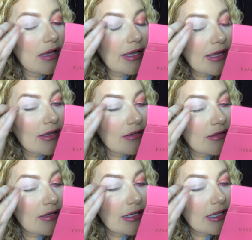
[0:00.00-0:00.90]

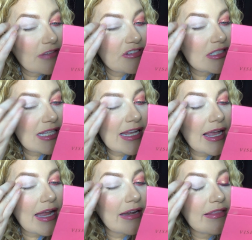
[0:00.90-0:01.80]
And if you see
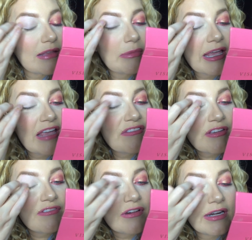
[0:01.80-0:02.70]
anything
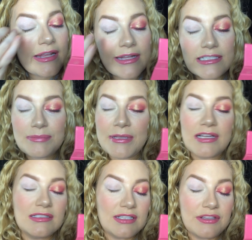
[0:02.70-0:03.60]
behaving funny, it's
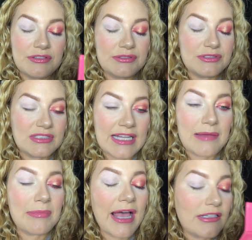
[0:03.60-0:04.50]
because of those
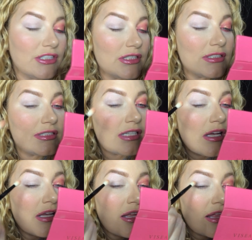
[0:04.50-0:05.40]
damn patches
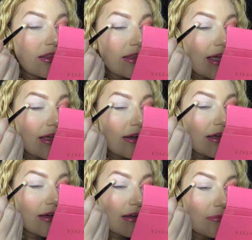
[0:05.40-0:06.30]
that
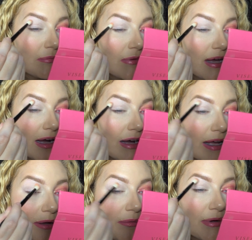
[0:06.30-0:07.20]

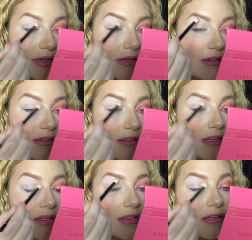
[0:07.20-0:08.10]
I will
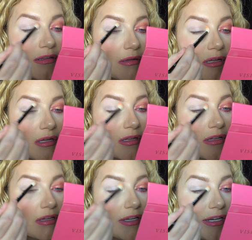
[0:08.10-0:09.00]

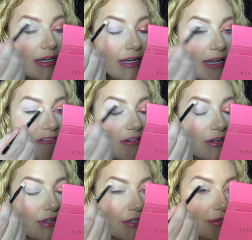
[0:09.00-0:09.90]

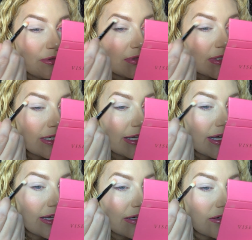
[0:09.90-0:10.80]
never use
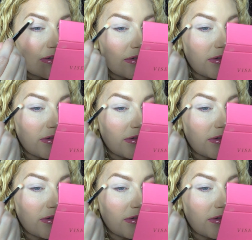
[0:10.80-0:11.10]
again.